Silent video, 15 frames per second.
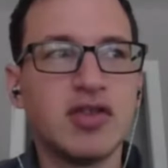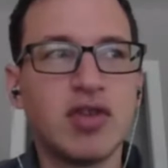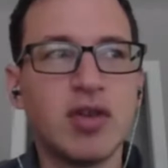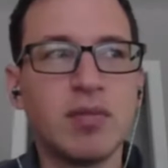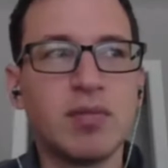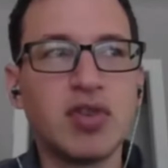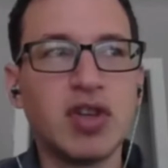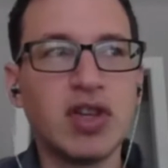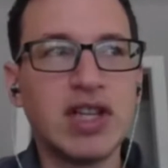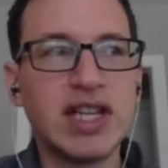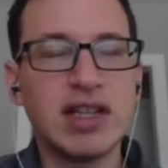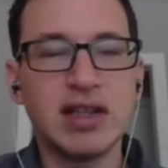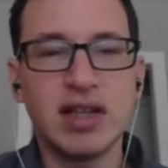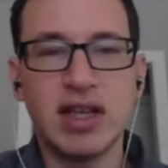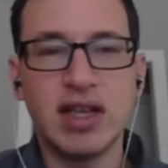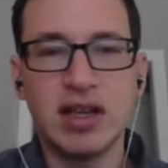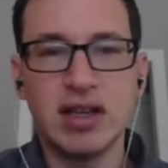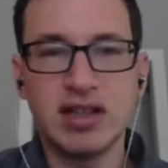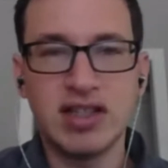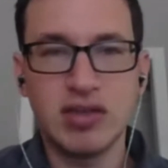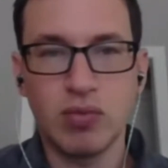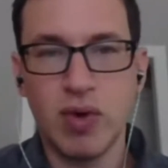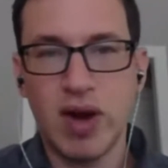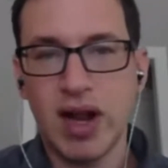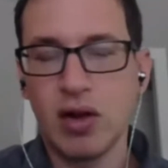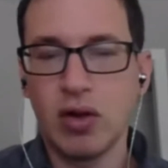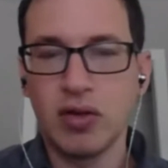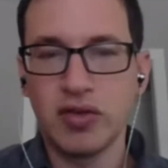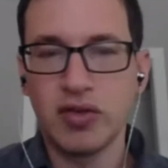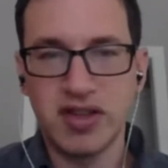to completely
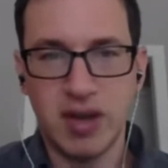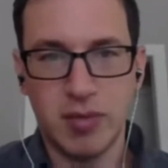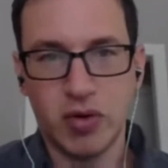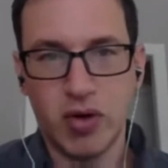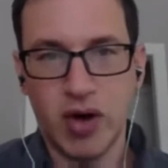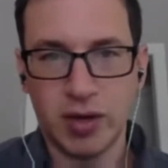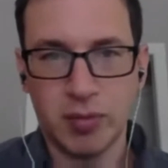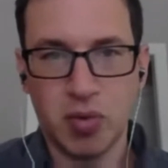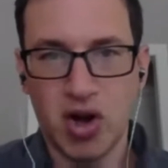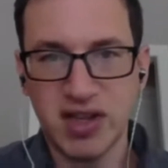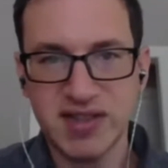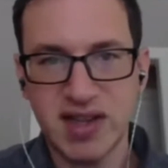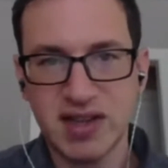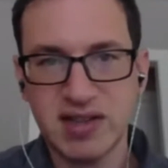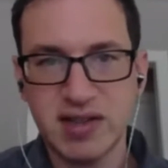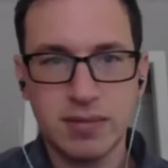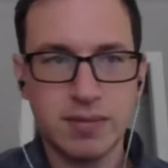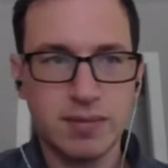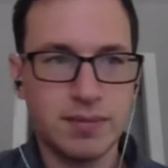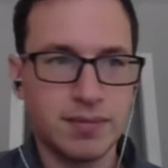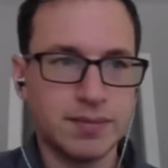derail the democratic process.